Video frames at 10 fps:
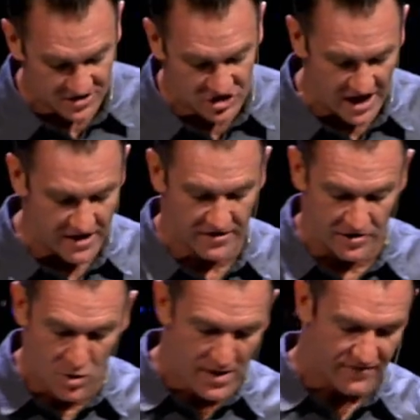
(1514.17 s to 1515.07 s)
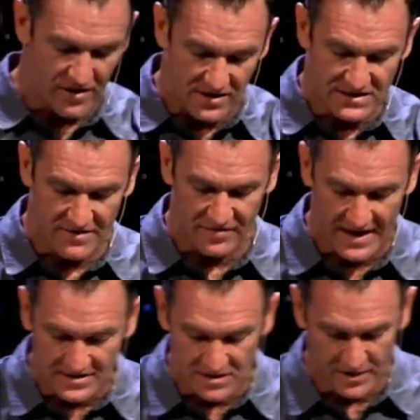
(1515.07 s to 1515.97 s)
the jailer and whoever else they've
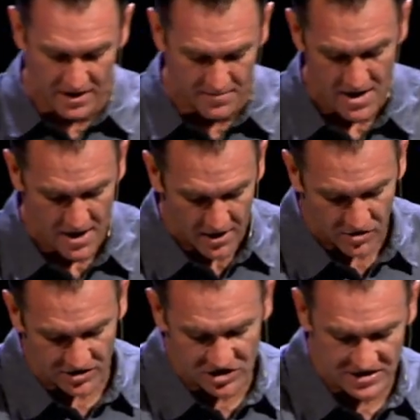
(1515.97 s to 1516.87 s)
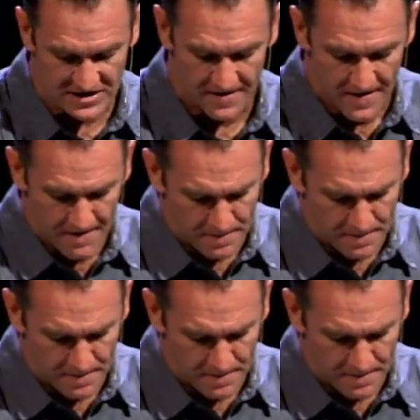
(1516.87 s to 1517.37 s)
led to become Christians. And